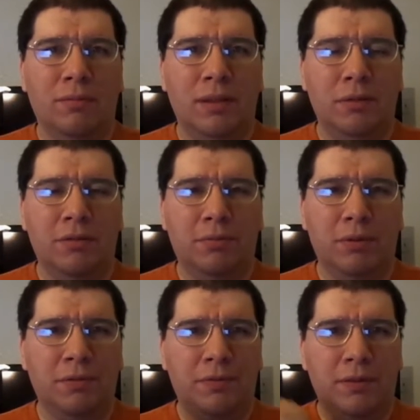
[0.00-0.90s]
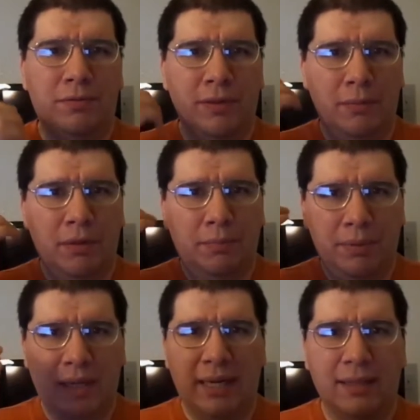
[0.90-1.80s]
when he was with the female
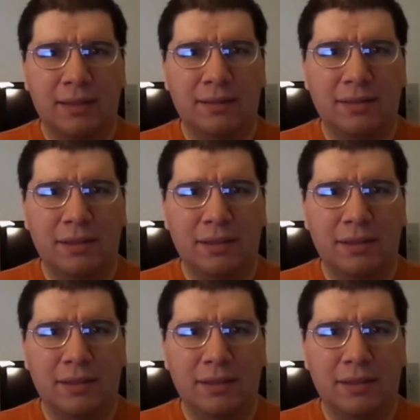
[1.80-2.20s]
pilot,